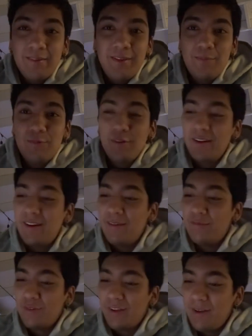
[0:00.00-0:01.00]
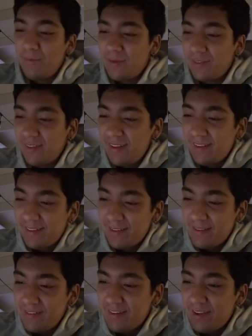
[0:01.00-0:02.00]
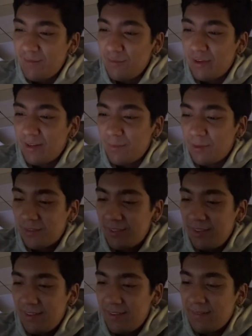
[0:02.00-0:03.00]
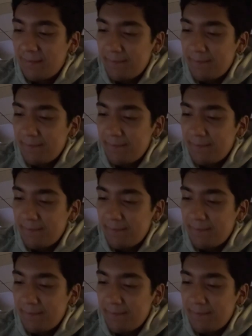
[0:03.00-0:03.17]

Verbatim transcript: keep for I forget about that. You can't forget about that.